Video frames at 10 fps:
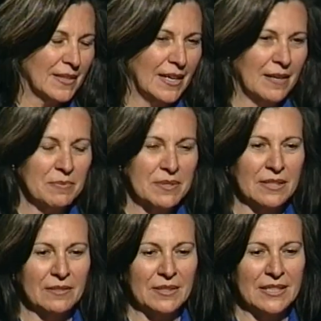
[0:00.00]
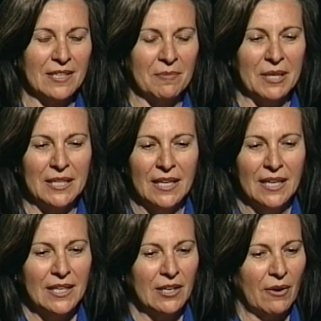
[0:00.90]
Absolutely, Tom. And
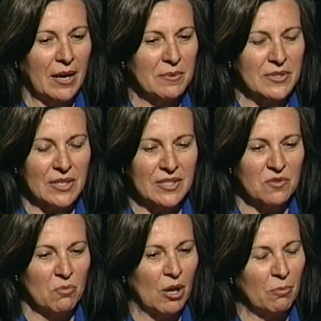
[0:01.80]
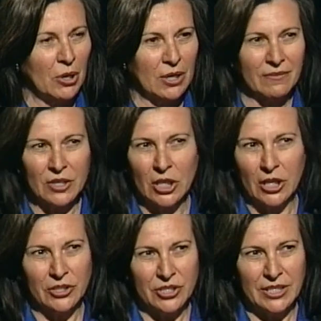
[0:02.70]
you know, I was a small part of a
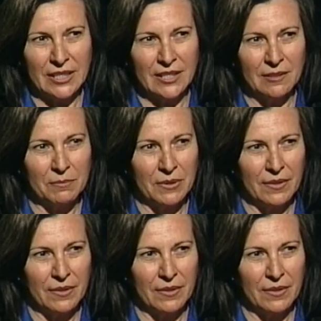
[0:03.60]
large team